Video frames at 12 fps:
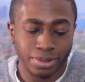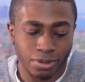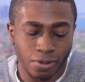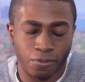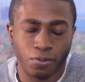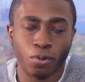able
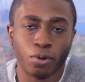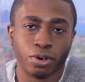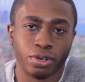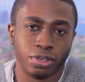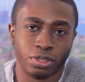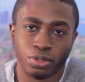to
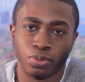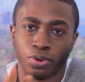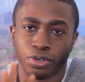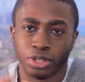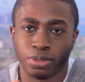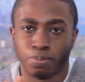afford a
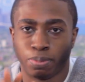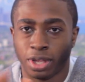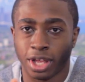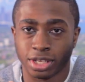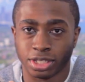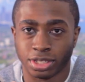200
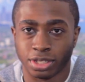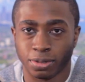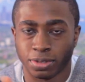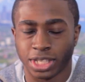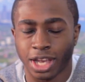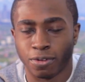plus
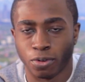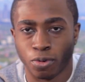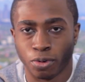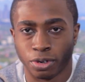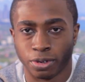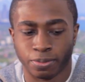sound
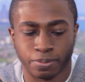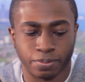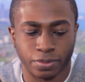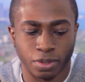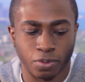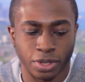recorder
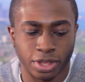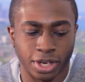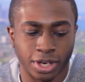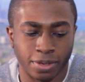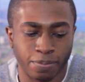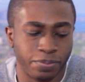
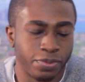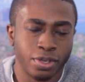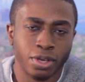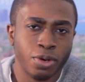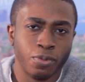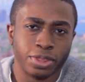
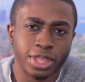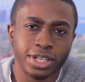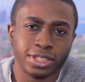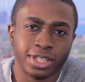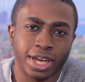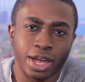with
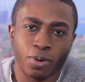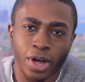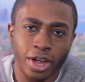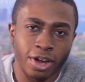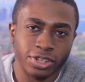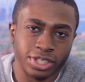things that I
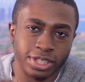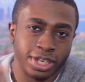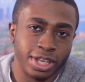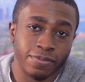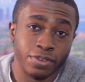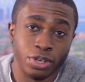quite honestly
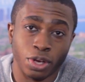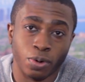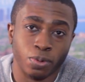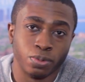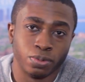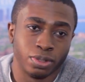didn't even
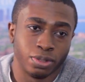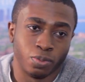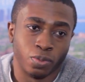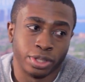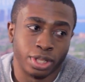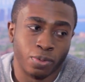know
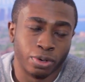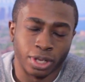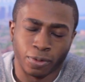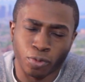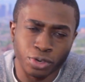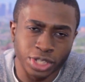what they were,
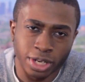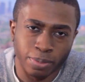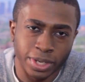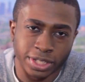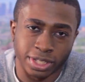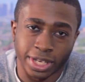like 4-channel
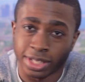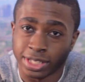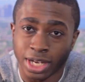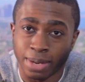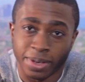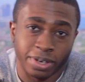mixing at the
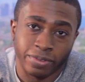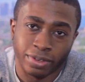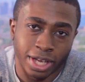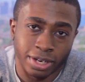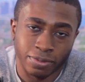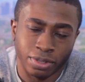time. I
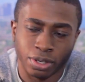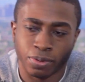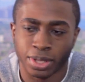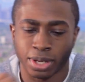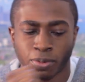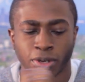didn't really know
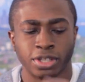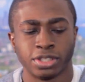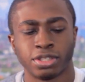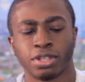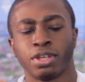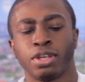what that was.